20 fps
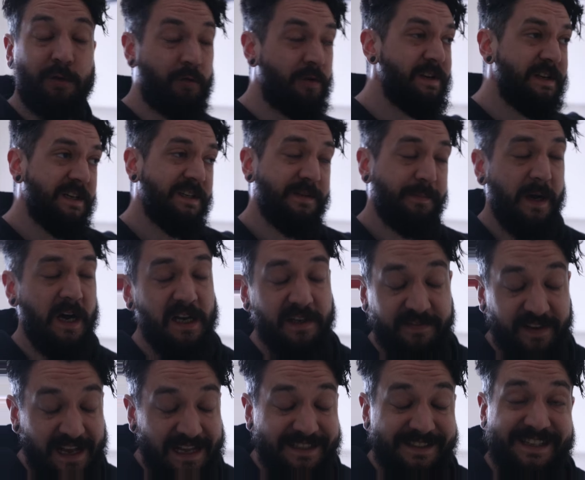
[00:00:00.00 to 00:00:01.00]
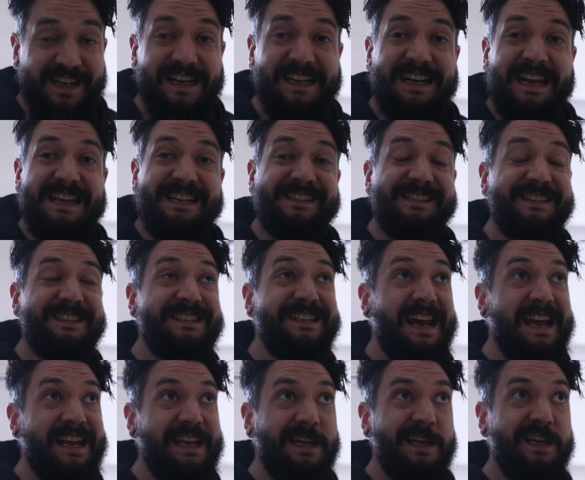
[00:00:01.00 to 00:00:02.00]
Greetings, Pod fans. It is
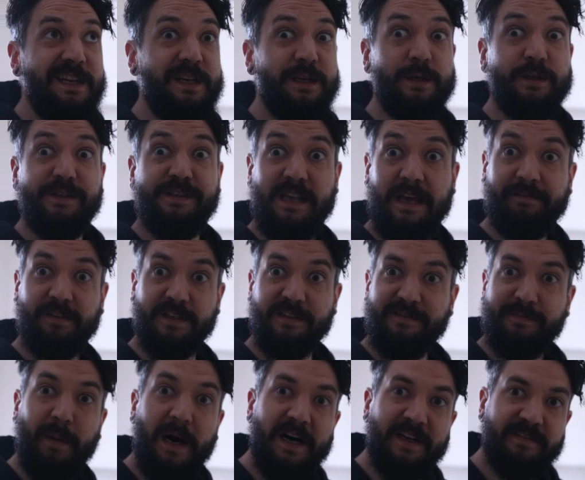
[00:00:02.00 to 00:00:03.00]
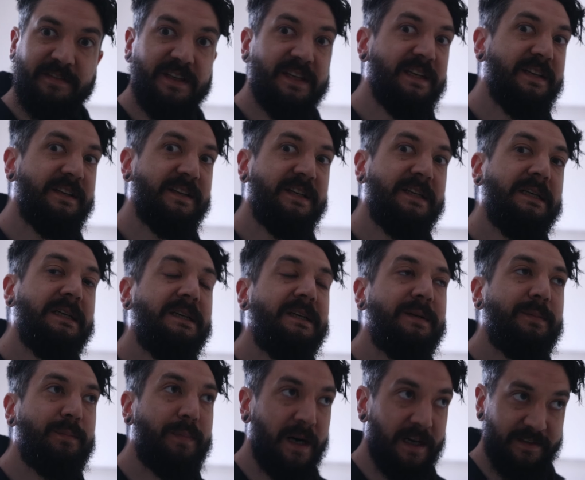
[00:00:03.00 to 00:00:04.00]
day 7 of Pod Fajita.
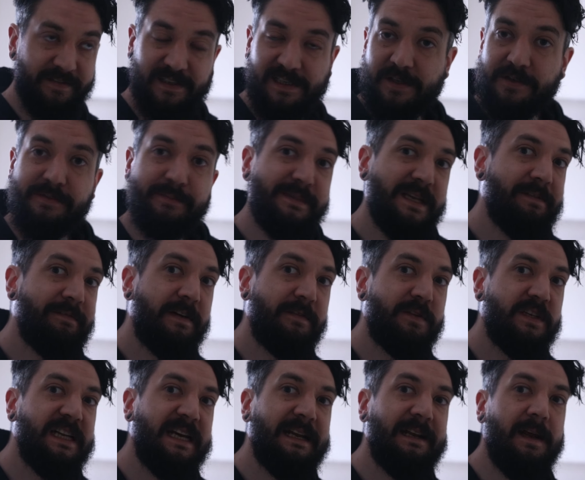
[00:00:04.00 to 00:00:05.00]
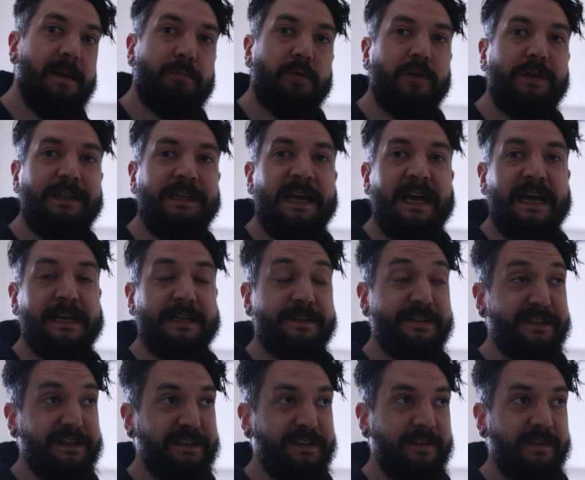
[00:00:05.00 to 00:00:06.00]
Pod videos himself every day in April.
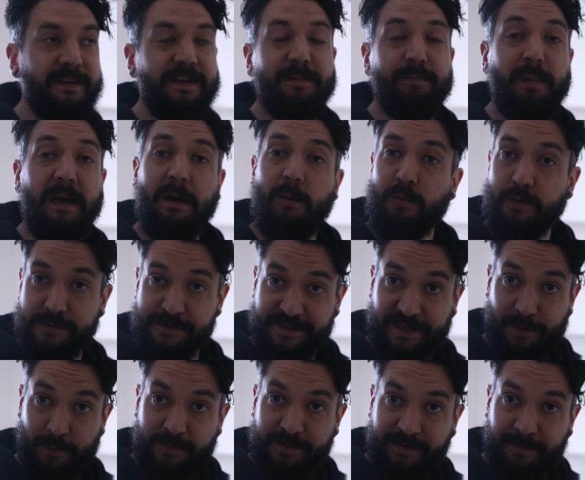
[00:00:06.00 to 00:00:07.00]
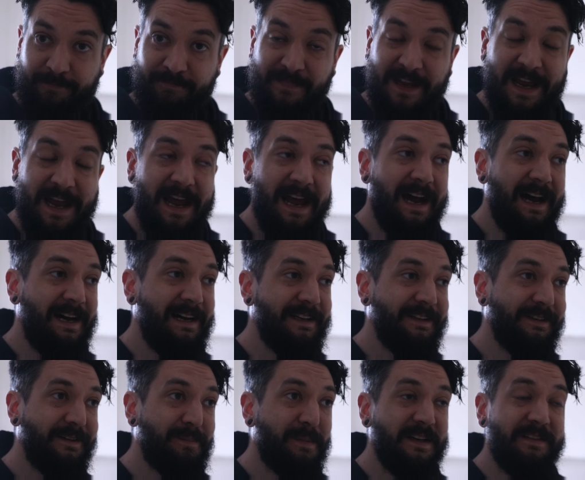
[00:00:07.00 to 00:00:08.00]
Today, the power is out.
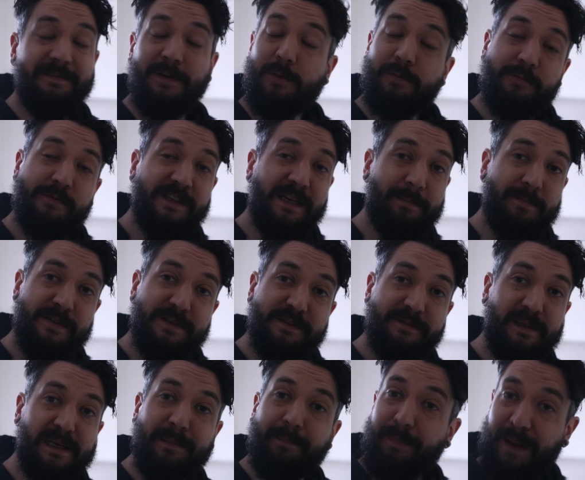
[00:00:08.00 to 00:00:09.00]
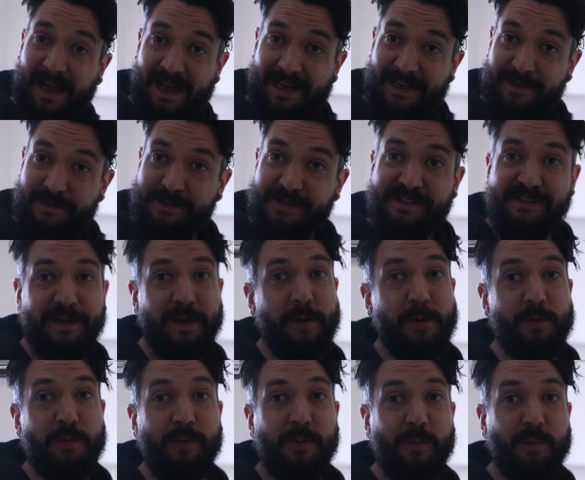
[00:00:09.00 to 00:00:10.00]
And my phone reception has been bad,
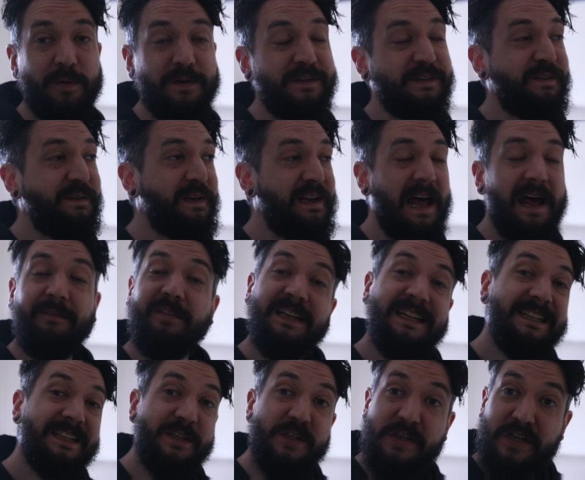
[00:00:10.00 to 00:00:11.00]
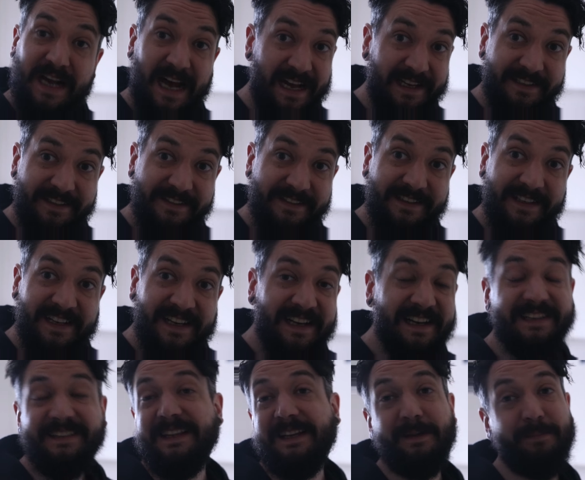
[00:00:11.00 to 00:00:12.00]
so we're just going to have a little chat,
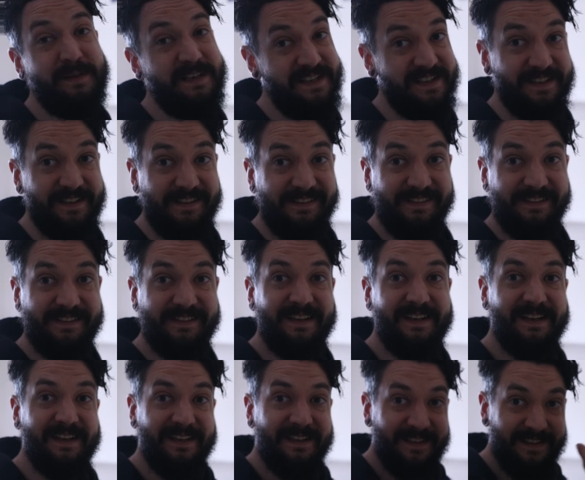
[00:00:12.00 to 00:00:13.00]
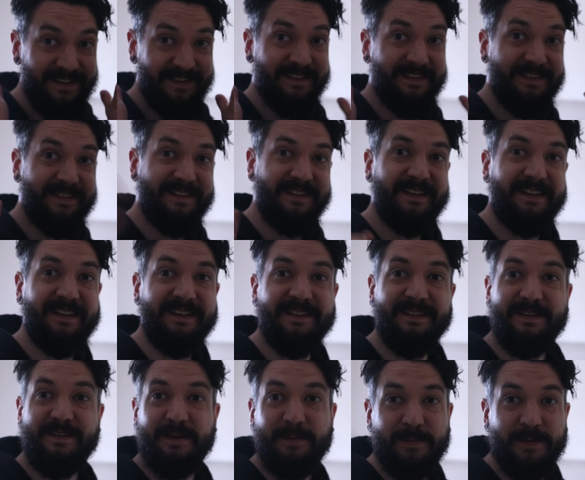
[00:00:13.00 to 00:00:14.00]
and that'll be nice. And I
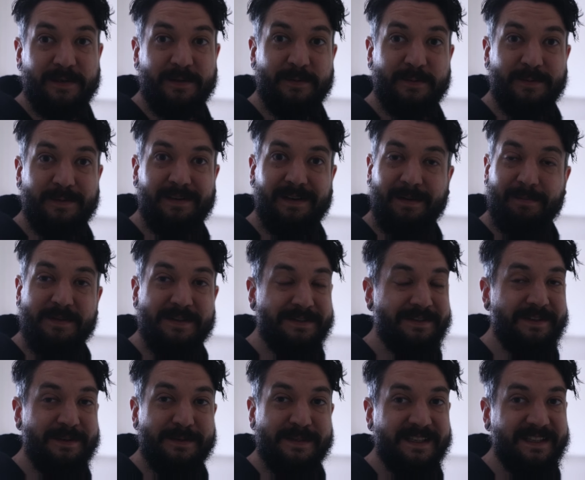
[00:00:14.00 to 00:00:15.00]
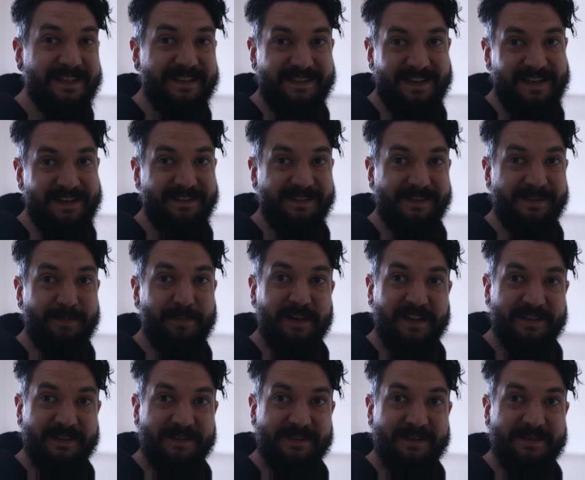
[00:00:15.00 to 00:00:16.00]
don't know, I'm just using this lens
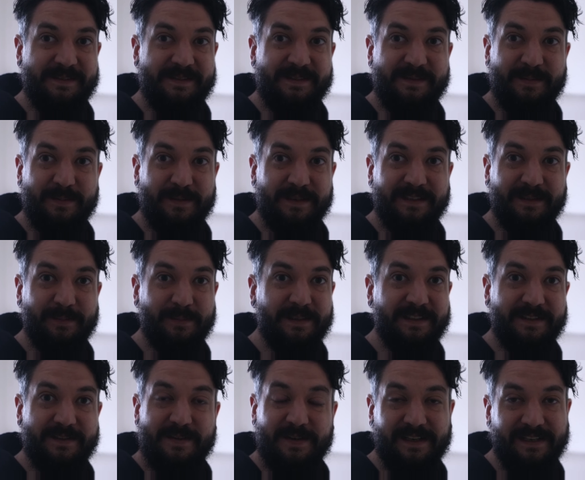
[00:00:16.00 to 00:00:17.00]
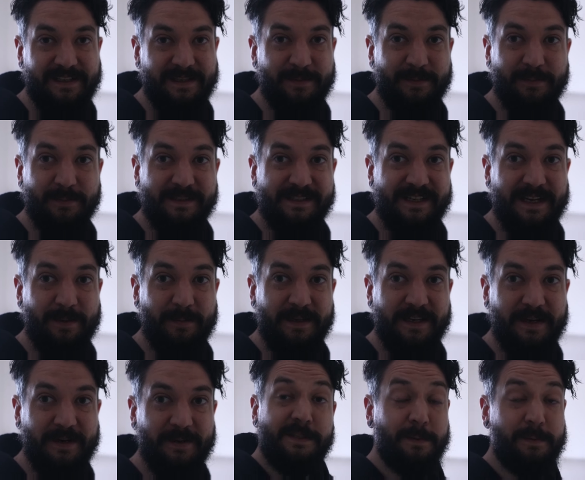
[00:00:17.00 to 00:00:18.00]
because we'll try it out and we'll see how we
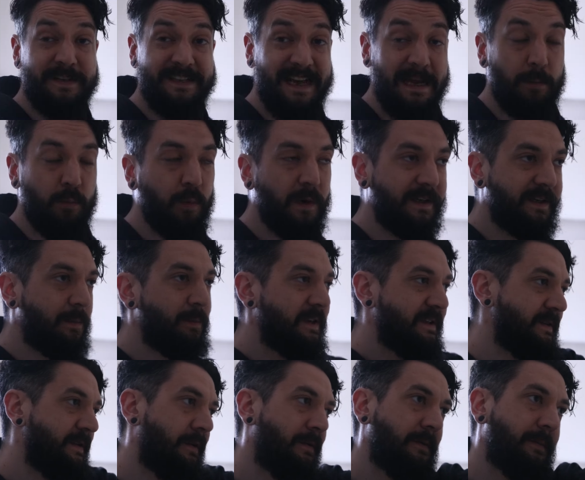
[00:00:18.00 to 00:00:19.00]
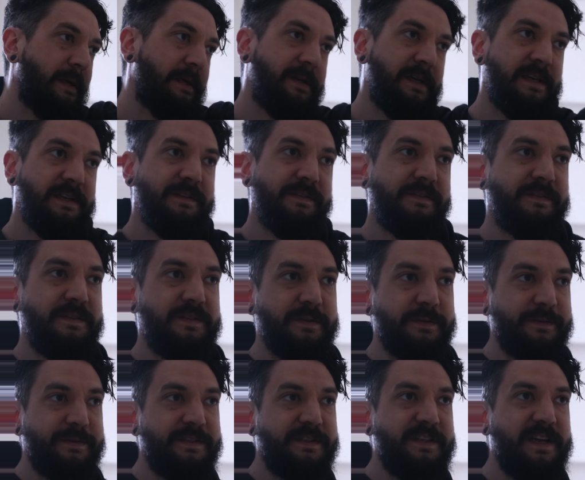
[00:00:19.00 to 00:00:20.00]
go. So today, what I want to talk about is
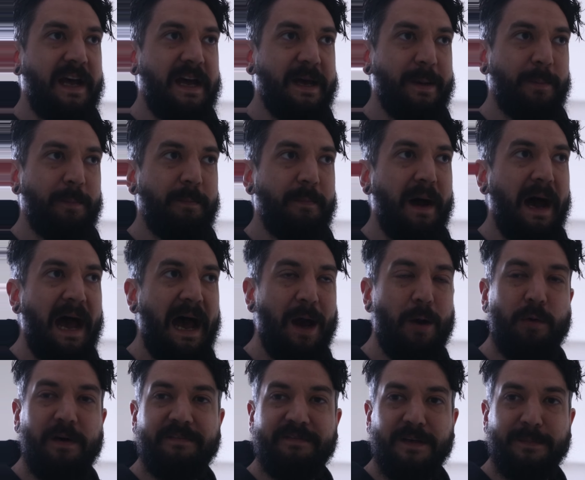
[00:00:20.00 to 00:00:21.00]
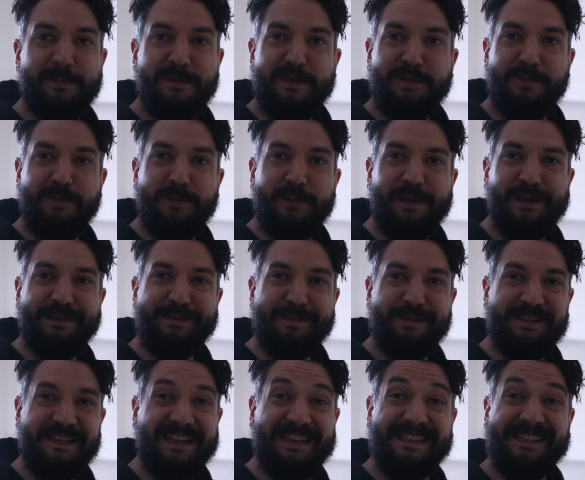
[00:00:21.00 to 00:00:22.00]
just how I've come to, I
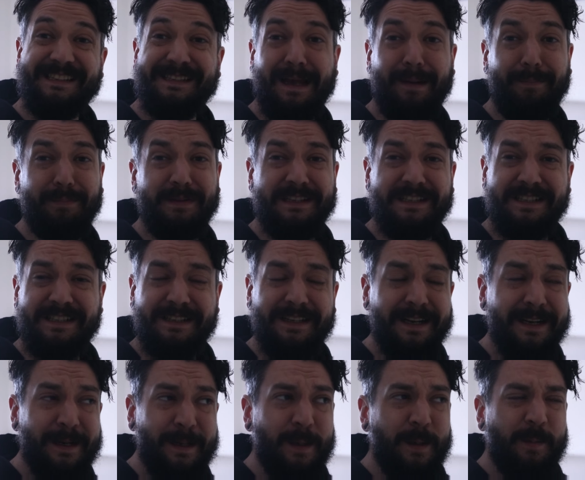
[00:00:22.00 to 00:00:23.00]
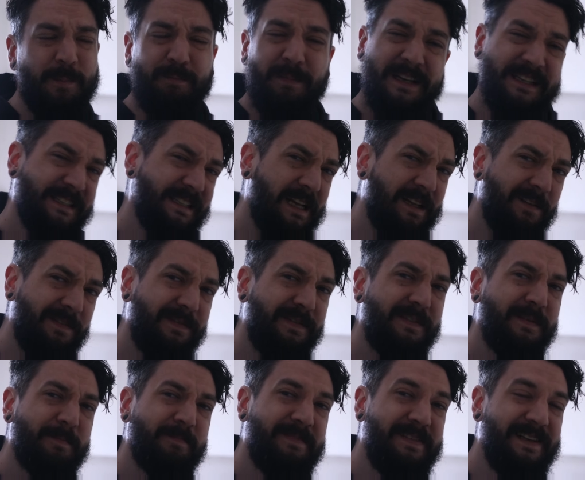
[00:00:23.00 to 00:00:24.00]
suppose, accept
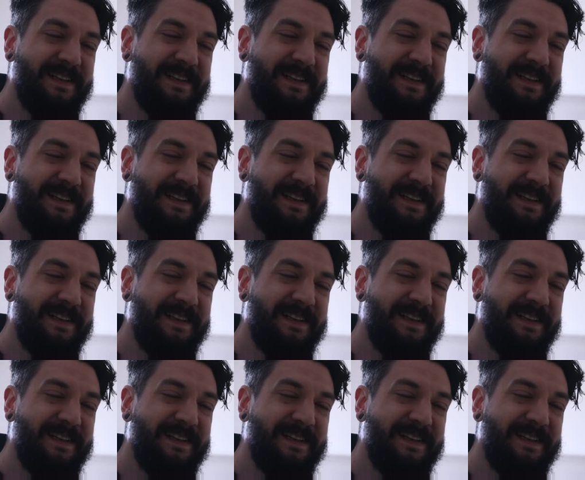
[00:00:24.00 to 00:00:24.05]
myself.